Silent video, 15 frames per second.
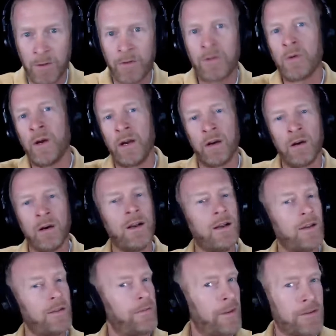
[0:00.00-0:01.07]
earthquake or
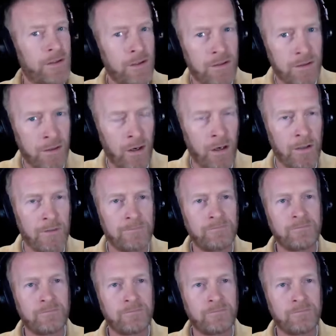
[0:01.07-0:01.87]
this could start,